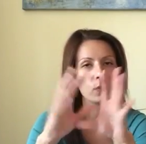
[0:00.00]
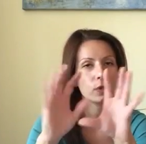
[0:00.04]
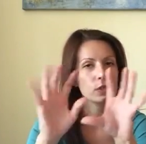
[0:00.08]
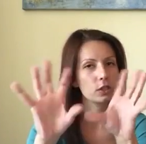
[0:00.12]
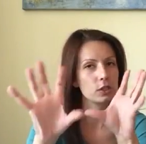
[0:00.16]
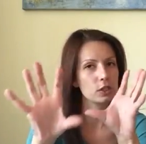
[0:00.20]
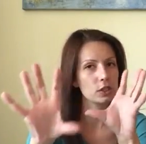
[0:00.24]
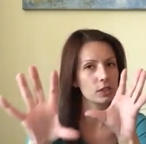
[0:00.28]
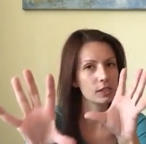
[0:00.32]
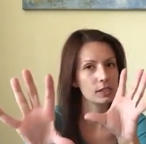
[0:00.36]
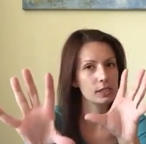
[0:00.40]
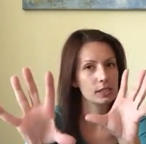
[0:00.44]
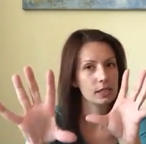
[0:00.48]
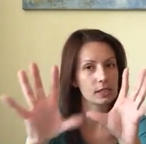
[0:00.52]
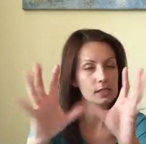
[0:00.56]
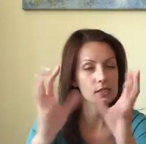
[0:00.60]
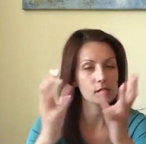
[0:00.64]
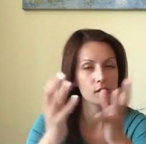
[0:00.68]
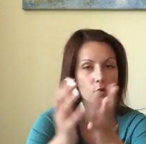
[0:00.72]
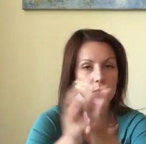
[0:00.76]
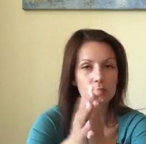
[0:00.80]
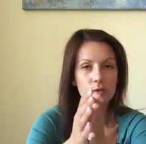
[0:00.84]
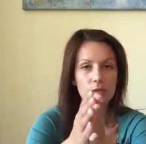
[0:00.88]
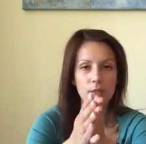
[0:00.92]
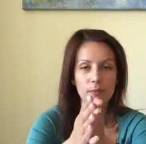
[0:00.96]
which is not
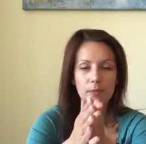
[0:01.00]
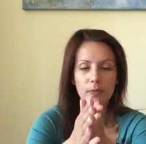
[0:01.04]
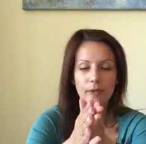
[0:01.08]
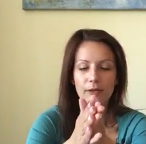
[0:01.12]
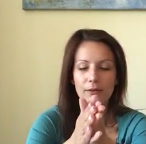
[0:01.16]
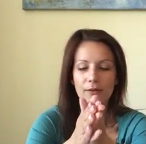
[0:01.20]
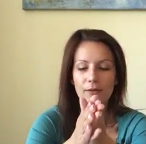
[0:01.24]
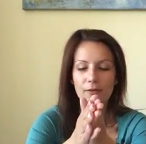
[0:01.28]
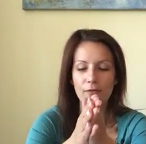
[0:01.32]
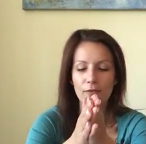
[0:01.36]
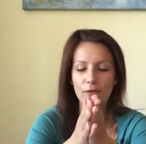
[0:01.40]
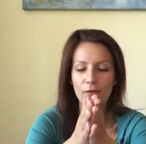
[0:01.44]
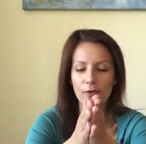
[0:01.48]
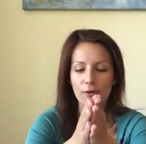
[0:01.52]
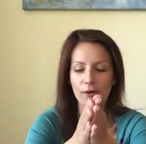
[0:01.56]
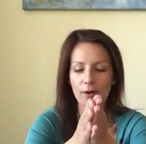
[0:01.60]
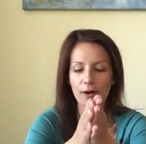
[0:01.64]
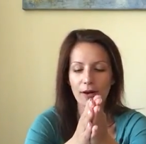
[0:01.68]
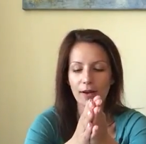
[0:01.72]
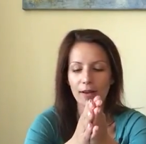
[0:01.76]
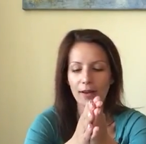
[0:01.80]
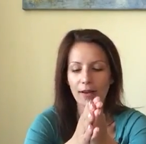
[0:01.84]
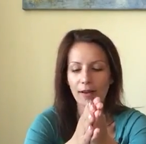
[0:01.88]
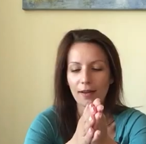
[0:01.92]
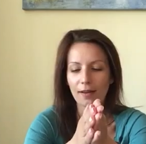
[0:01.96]
so typical
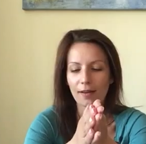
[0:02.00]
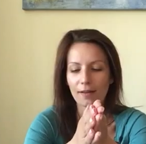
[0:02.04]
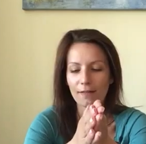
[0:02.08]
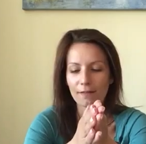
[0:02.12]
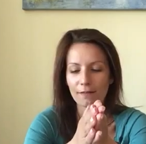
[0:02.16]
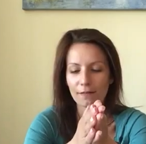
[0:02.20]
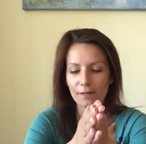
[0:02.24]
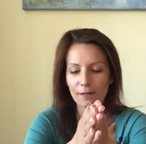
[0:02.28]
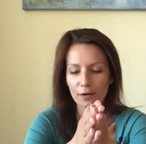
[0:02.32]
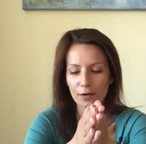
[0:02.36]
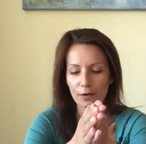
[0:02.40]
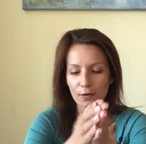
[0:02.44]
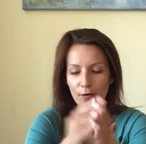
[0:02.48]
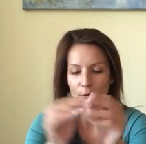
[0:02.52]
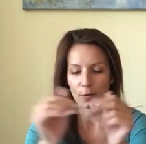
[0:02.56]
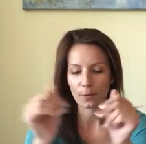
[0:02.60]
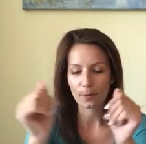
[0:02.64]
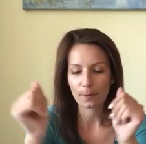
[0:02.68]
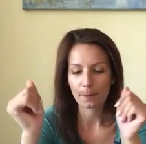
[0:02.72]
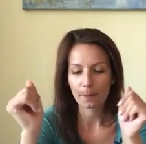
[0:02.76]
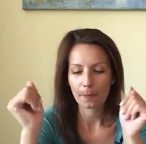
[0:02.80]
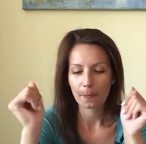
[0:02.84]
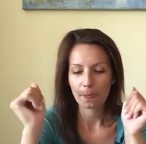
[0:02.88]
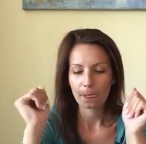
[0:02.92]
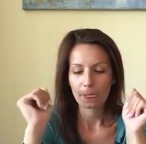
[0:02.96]
for
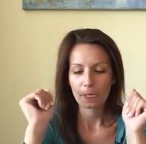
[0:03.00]
Virgo.